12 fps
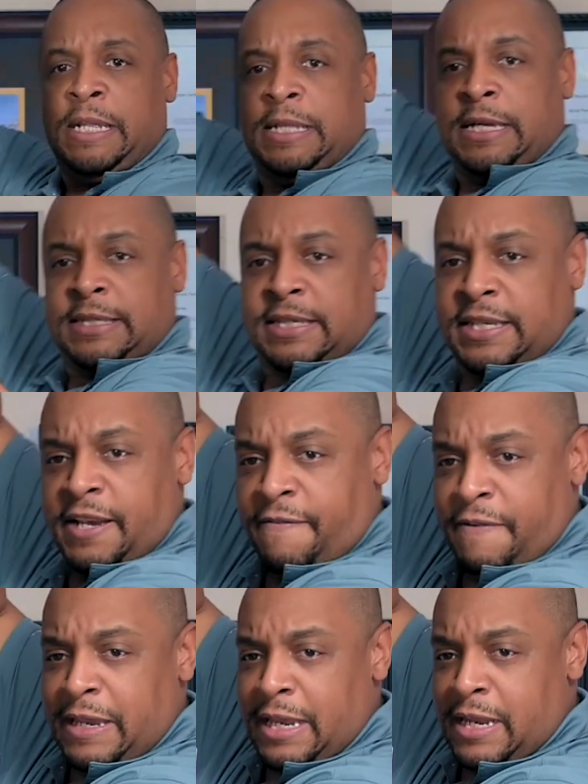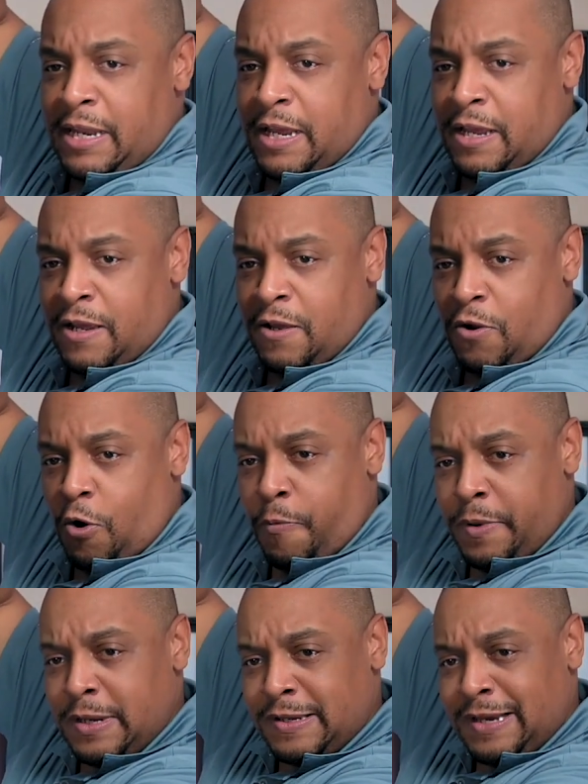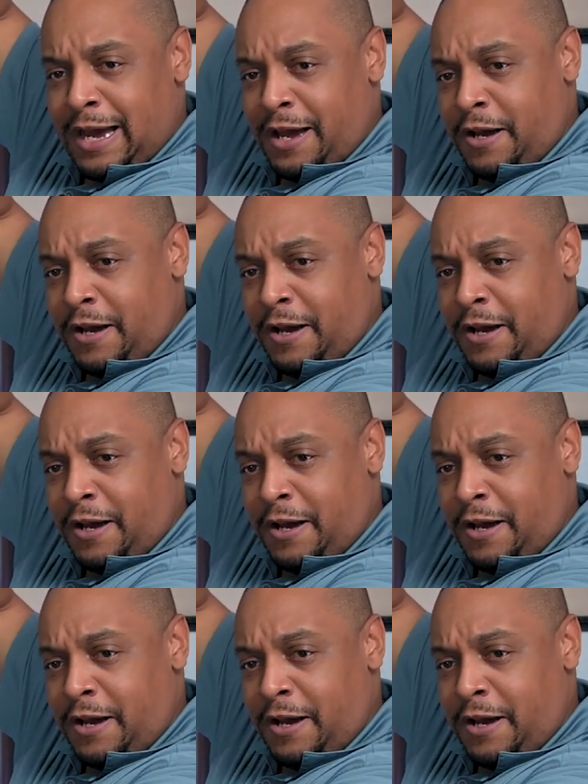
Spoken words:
let's see if we can open this guy